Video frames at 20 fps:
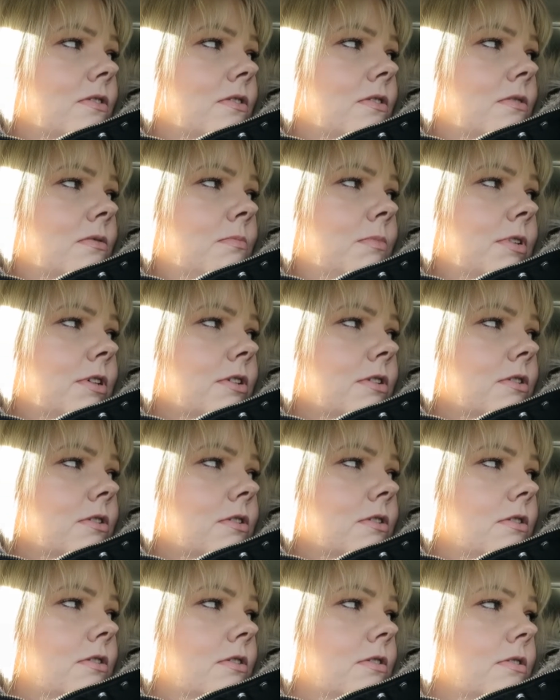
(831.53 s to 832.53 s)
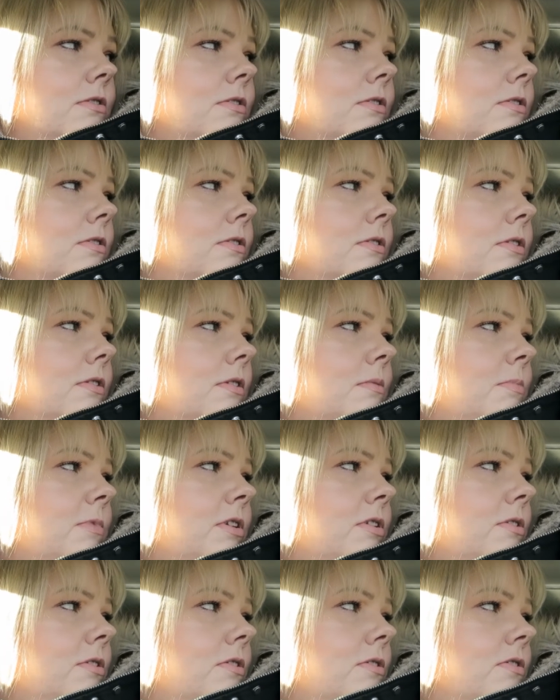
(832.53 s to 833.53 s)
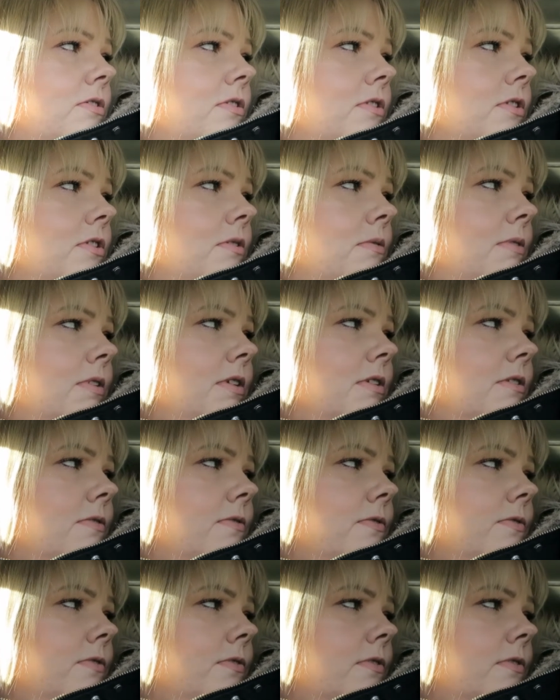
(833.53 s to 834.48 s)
Oh my God, how many dogs do you have?